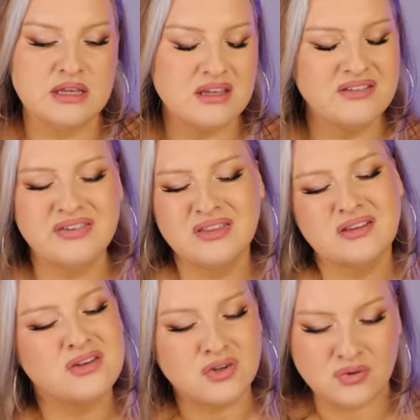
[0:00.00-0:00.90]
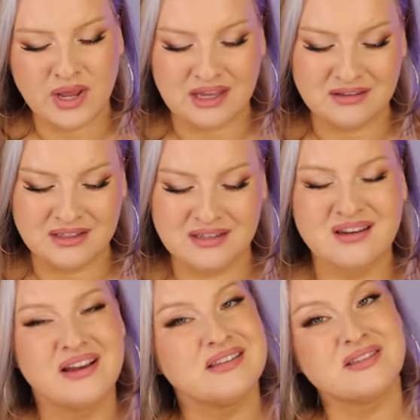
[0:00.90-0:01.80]
even the new Alien,
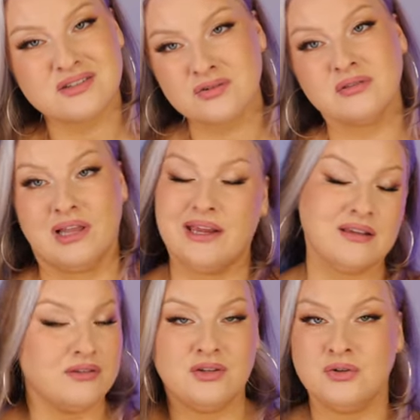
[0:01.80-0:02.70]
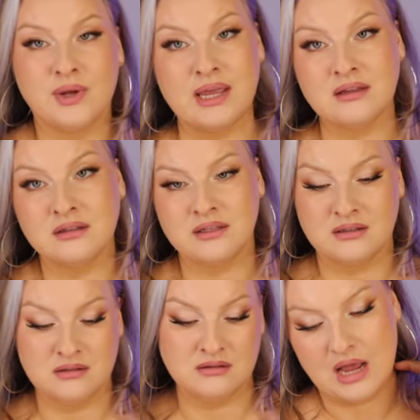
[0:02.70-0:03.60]
I still like the new Alien.